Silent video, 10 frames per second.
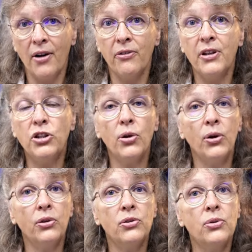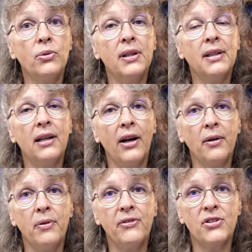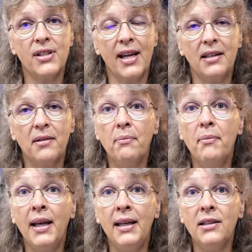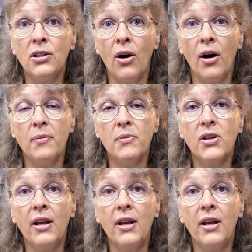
Return to it, like we've said many times,